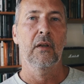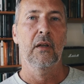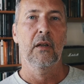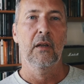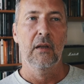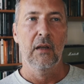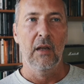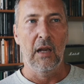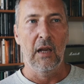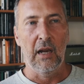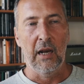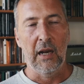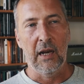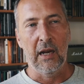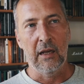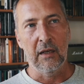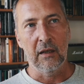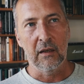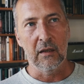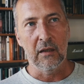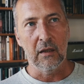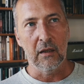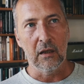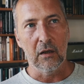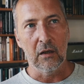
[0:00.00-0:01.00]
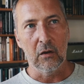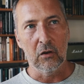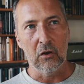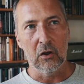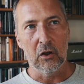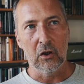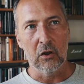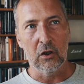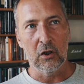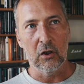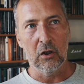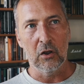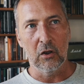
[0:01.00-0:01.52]
and
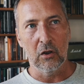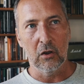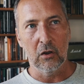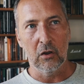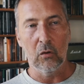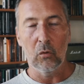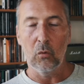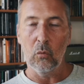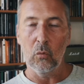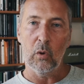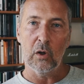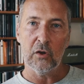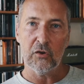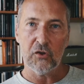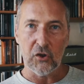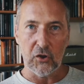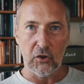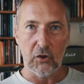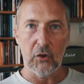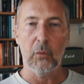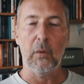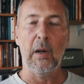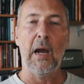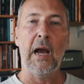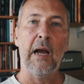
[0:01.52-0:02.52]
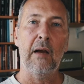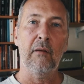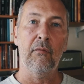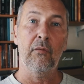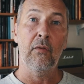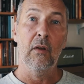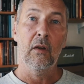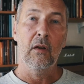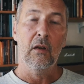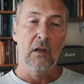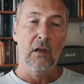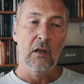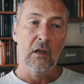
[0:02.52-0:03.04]
uh, whilst you do have
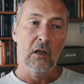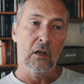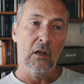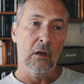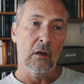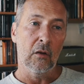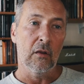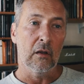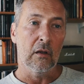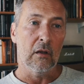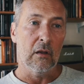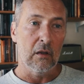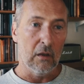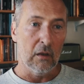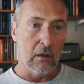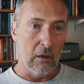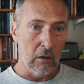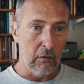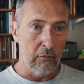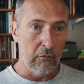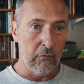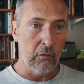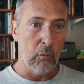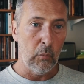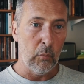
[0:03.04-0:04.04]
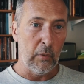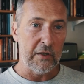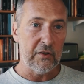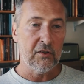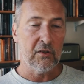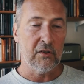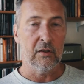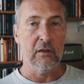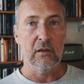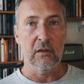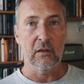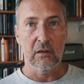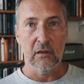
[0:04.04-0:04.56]
you know the, a lot of the
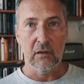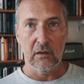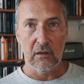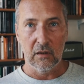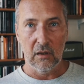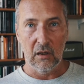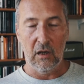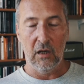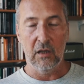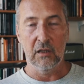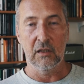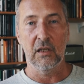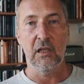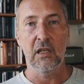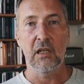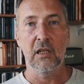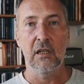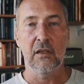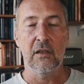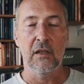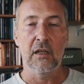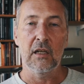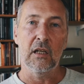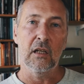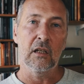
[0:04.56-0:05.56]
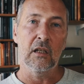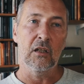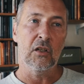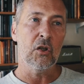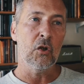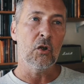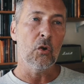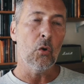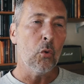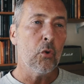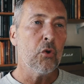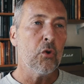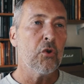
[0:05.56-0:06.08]
Western ideas here, you
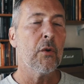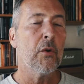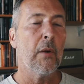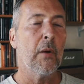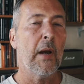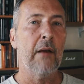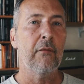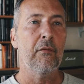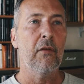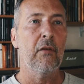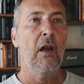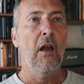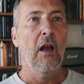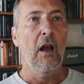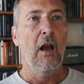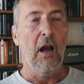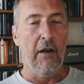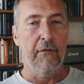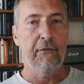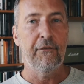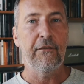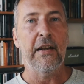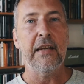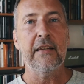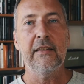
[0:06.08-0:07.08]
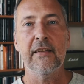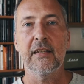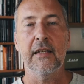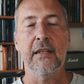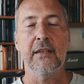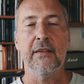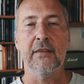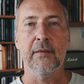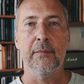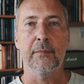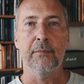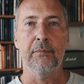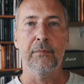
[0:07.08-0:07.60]
also have a
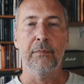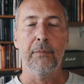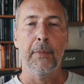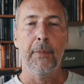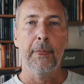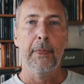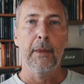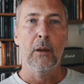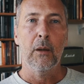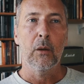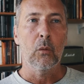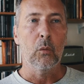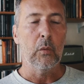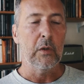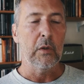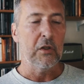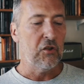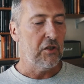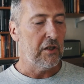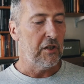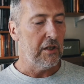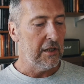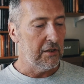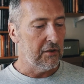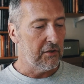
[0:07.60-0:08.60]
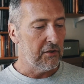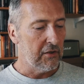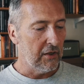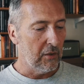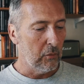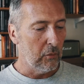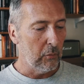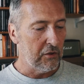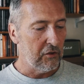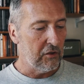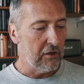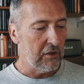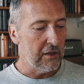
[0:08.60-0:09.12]
fatalism. Which is
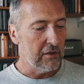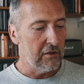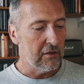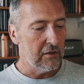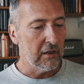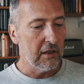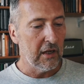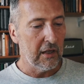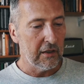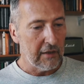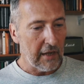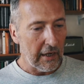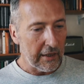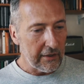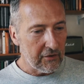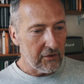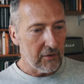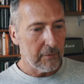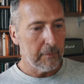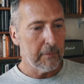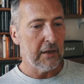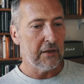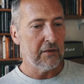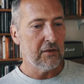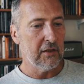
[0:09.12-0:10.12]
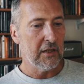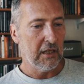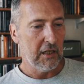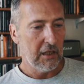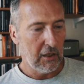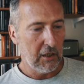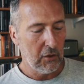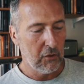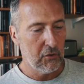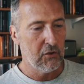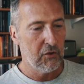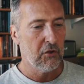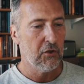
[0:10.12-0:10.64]
which is takes some getting
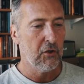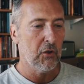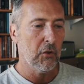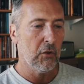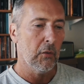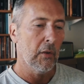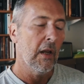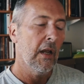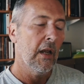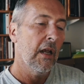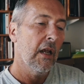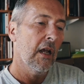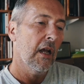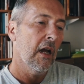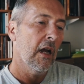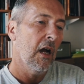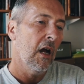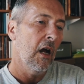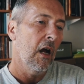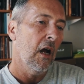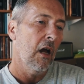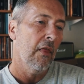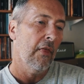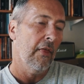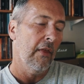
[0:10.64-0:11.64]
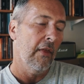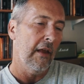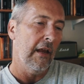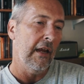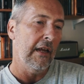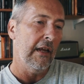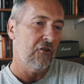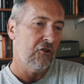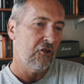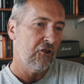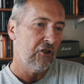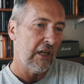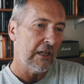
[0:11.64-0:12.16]
used to. Uh,
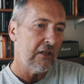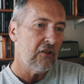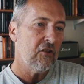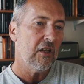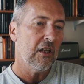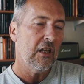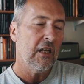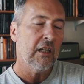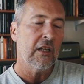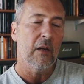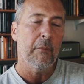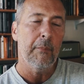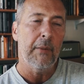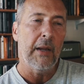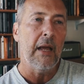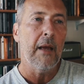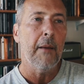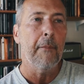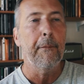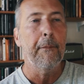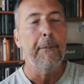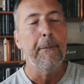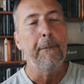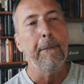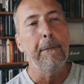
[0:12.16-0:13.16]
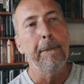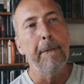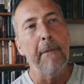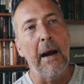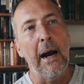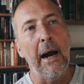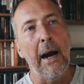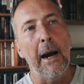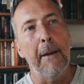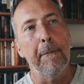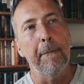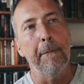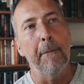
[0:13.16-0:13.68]
it's changing a little bit.
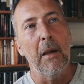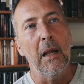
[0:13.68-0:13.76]
Um,